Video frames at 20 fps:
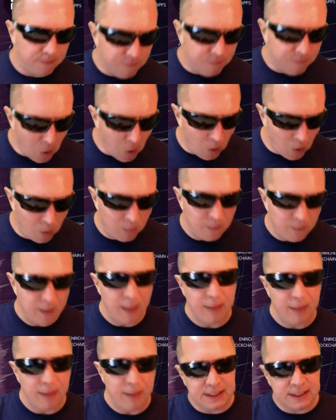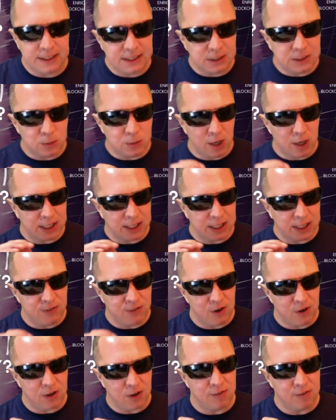4. This is where it gets
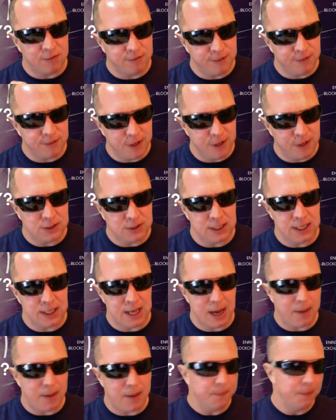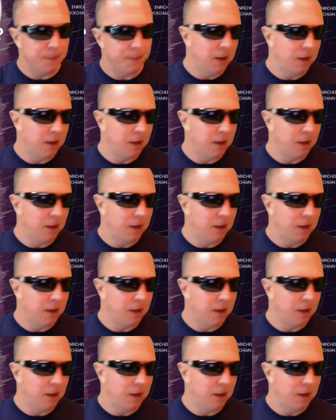very confusing now,